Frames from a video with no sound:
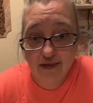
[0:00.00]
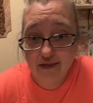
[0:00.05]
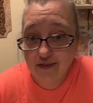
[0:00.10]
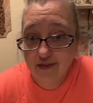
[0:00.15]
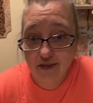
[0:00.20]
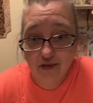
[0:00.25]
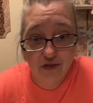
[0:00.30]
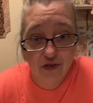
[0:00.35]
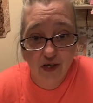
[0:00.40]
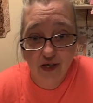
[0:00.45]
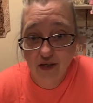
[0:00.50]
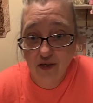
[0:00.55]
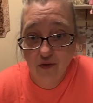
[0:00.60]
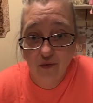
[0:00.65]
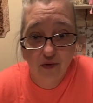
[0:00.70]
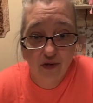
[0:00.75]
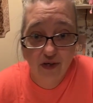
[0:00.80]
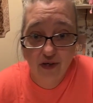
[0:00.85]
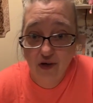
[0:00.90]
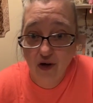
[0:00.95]
So it's just like
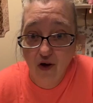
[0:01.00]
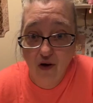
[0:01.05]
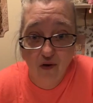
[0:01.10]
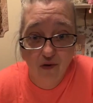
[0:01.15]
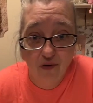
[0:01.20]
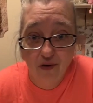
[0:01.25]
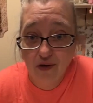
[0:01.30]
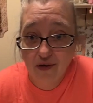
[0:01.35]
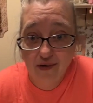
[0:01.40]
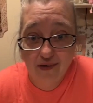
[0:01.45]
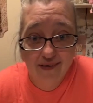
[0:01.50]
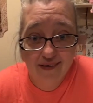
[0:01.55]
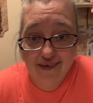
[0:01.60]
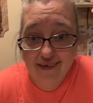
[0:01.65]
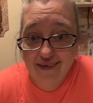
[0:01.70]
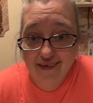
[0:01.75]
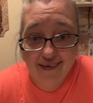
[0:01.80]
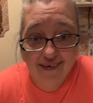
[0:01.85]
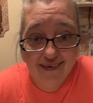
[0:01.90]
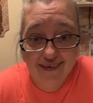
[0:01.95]
you would a dog.
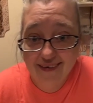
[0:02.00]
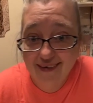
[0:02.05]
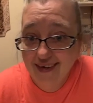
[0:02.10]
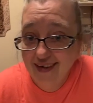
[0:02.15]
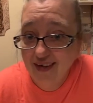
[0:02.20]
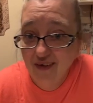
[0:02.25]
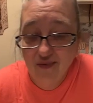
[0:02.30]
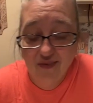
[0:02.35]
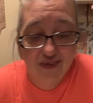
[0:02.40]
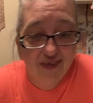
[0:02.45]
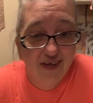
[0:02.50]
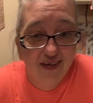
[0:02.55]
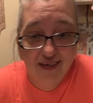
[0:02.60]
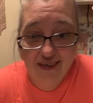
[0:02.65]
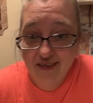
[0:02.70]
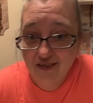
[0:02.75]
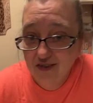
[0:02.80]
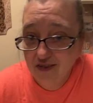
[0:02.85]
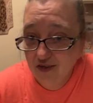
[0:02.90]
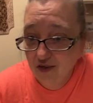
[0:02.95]
He will
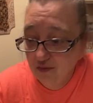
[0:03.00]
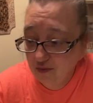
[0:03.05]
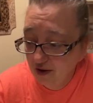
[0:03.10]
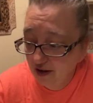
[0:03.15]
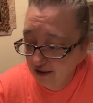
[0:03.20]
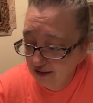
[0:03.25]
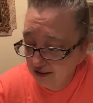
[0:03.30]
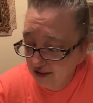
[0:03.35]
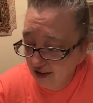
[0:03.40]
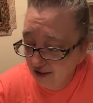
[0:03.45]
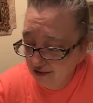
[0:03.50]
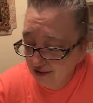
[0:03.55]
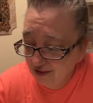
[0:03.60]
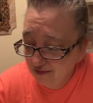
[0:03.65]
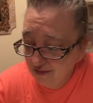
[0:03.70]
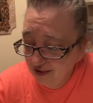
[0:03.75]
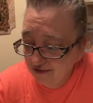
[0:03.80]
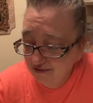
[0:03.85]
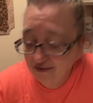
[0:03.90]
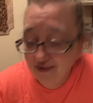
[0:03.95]
not use litter box.
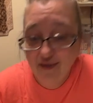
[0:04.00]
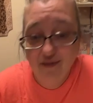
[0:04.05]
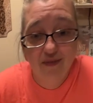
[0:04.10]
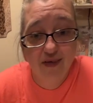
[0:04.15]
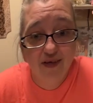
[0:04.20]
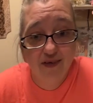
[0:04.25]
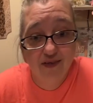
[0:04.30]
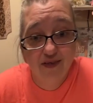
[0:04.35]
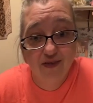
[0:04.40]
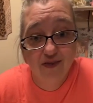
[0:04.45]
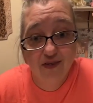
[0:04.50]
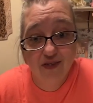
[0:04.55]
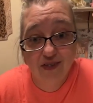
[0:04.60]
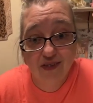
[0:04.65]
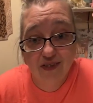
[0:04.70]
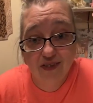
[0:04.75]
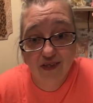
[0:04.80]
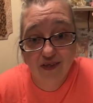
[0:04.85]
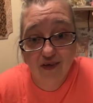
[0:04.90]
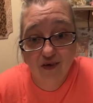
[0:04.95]
Only my female
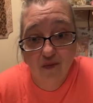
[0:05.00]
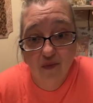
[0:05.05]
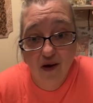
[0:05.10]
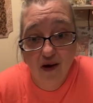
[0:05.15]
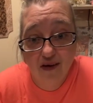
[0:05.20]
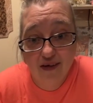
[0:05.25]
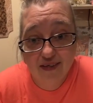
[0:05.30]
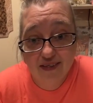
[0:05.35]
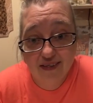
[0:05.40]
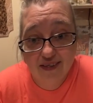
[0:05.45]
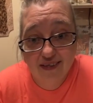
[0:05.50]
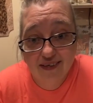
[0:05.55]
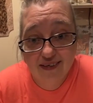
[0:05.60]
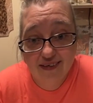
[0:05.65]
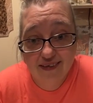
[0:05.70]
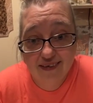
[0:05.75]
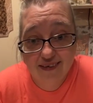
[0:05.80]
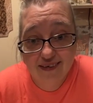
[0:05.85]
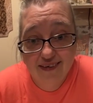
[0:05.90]
uses litter box.